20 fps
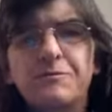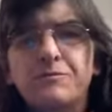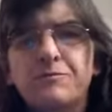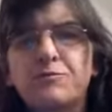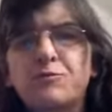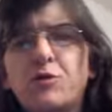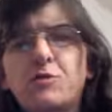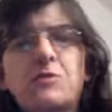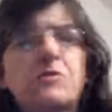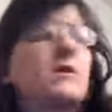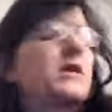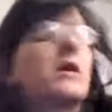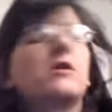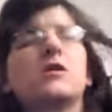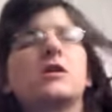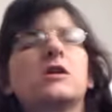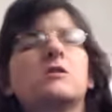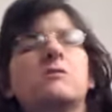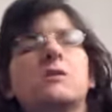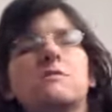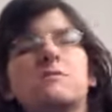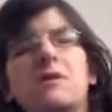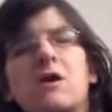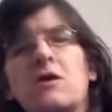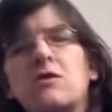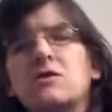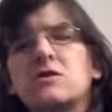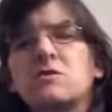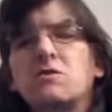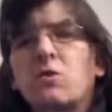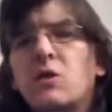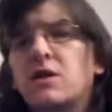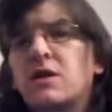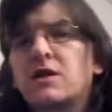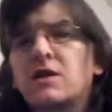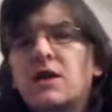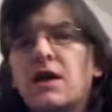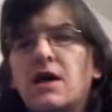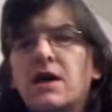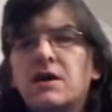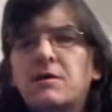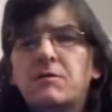Probably only going to be posting one a day,